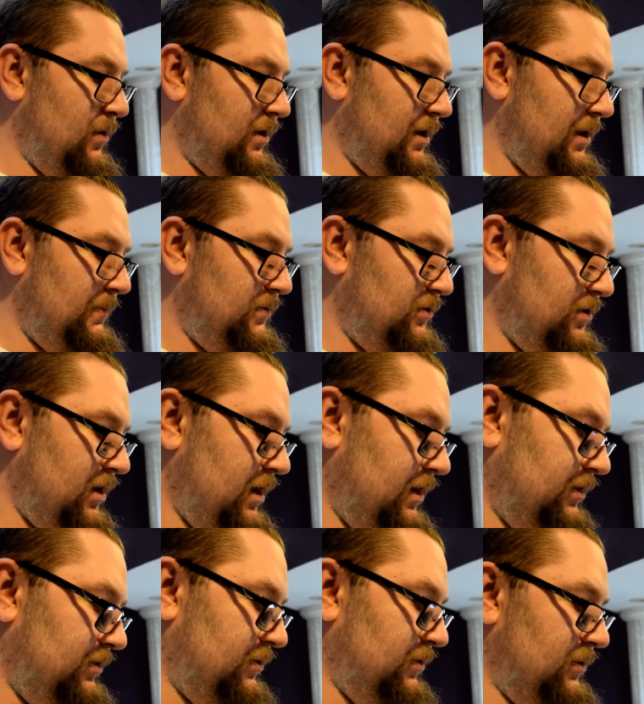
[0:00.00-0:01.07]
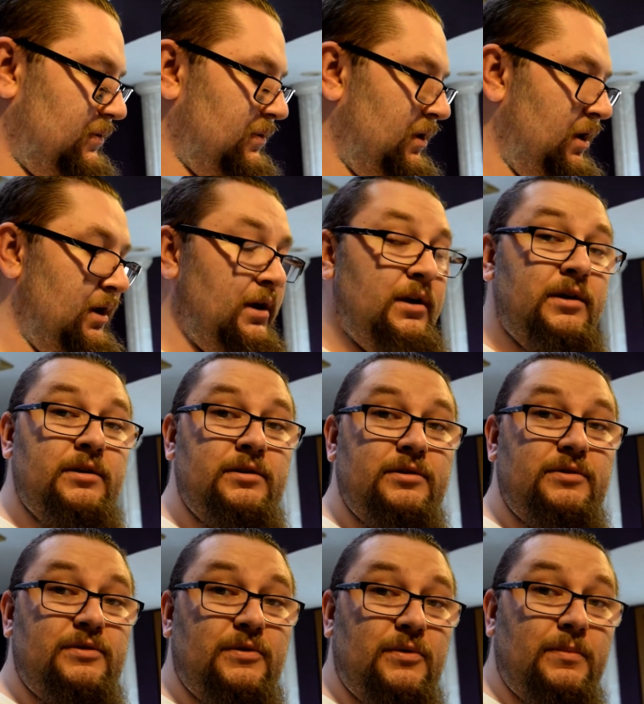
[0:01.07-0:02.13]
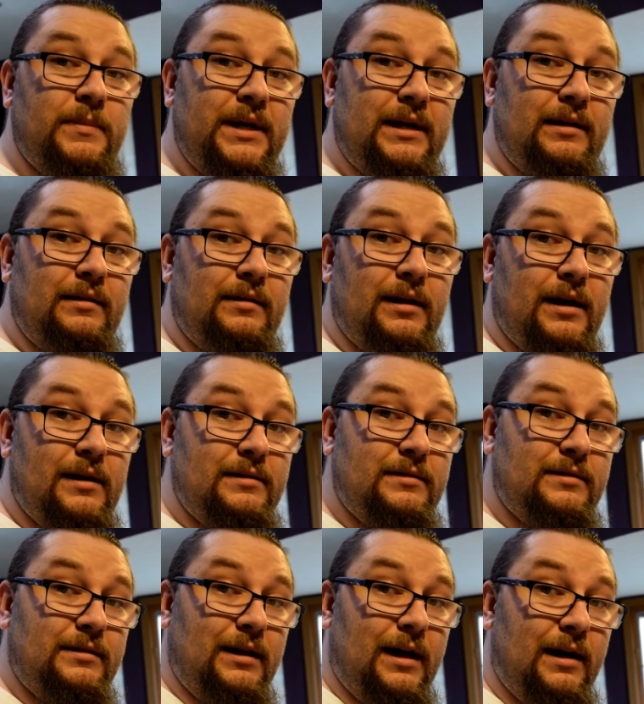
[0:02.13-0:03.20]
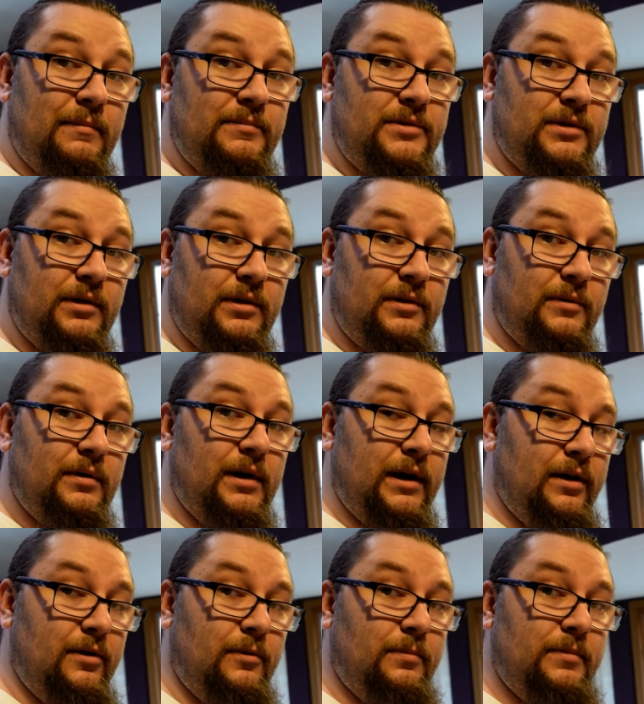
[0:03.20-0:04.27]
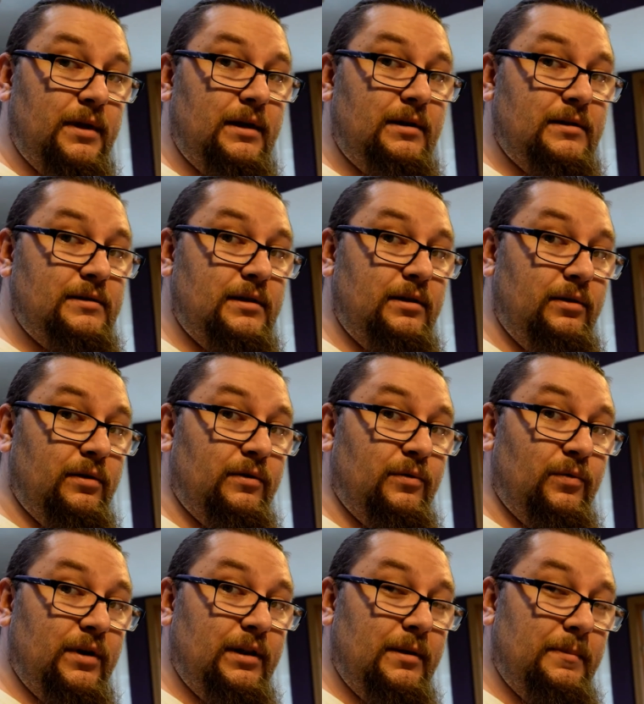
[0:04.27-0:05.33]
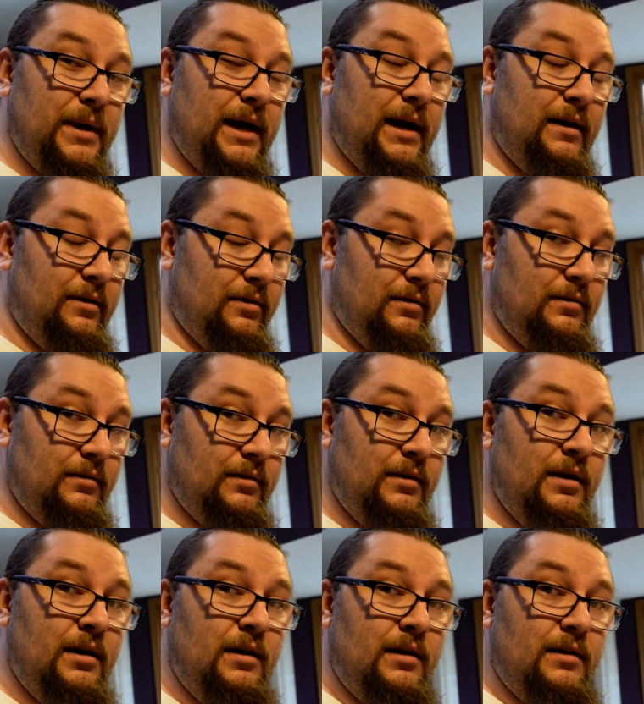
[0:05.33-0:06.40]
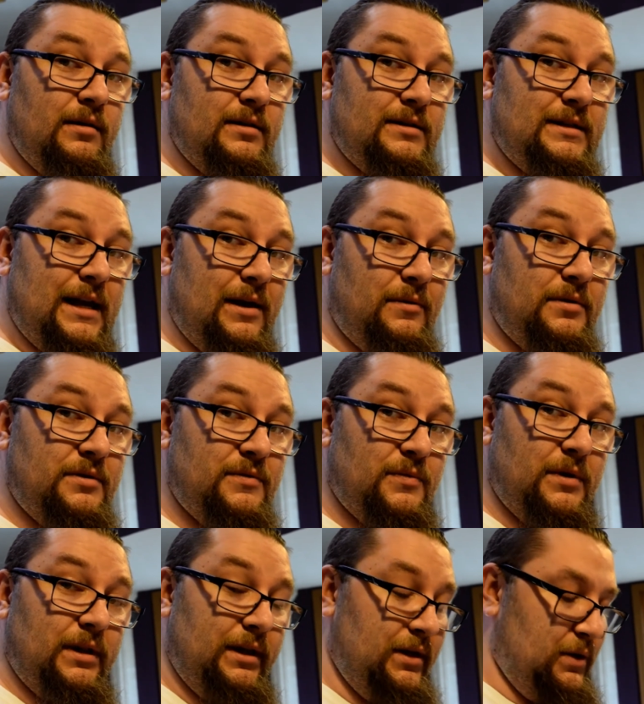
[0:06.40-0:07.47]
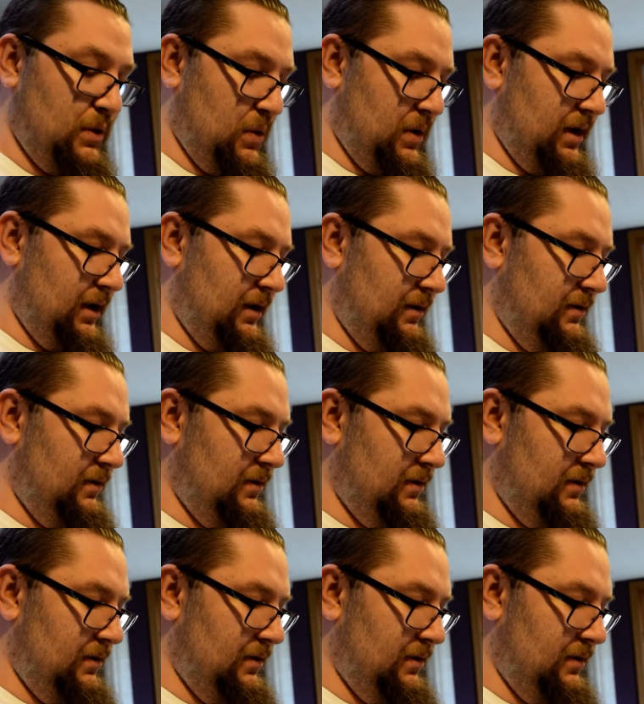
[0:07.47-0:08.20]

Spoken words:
keeps trying to zoom in non-stop, so I hope that doesn't look really bad or the sound is really annoying.